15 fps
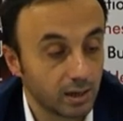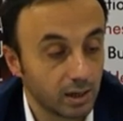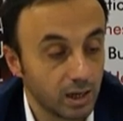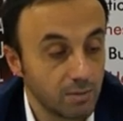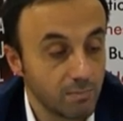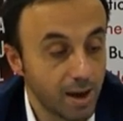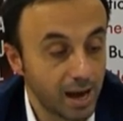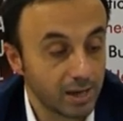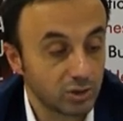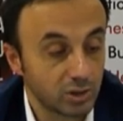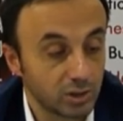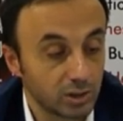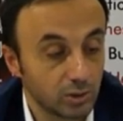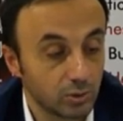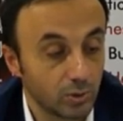
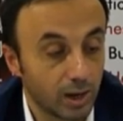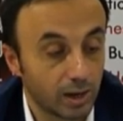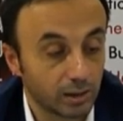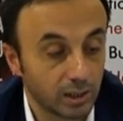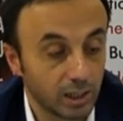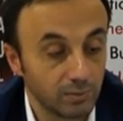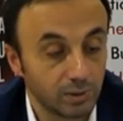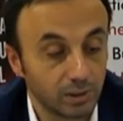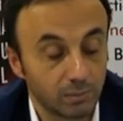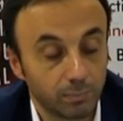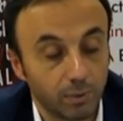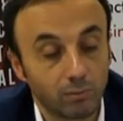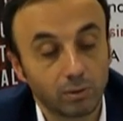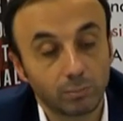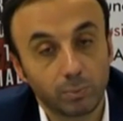Imagine you are giving a
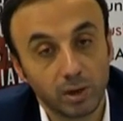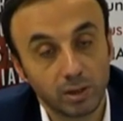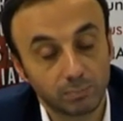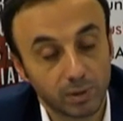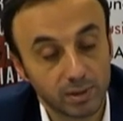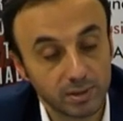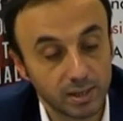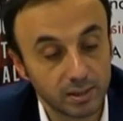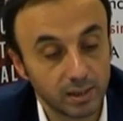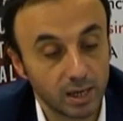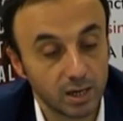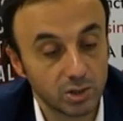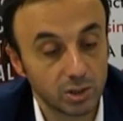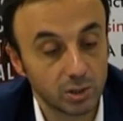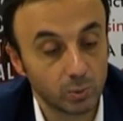PowerPoint
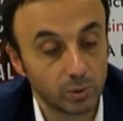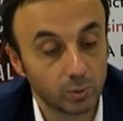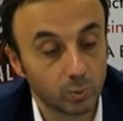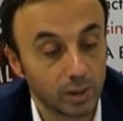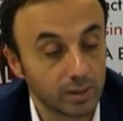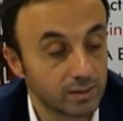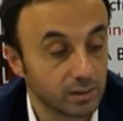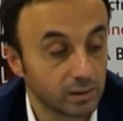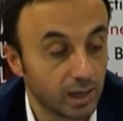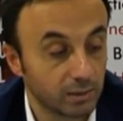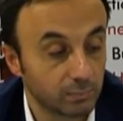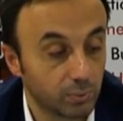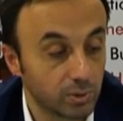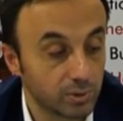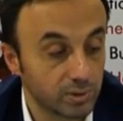presentation with one
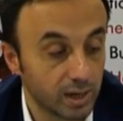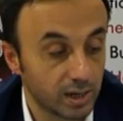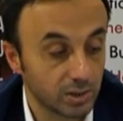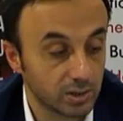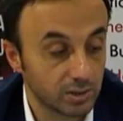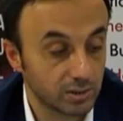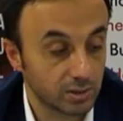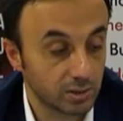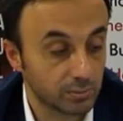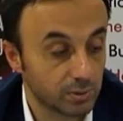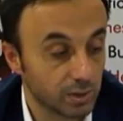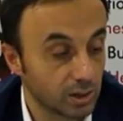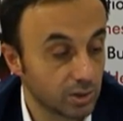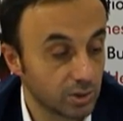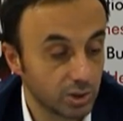slide per section and
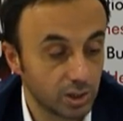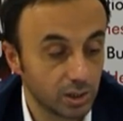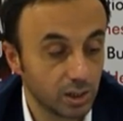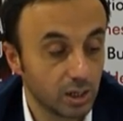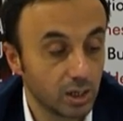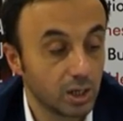subsection.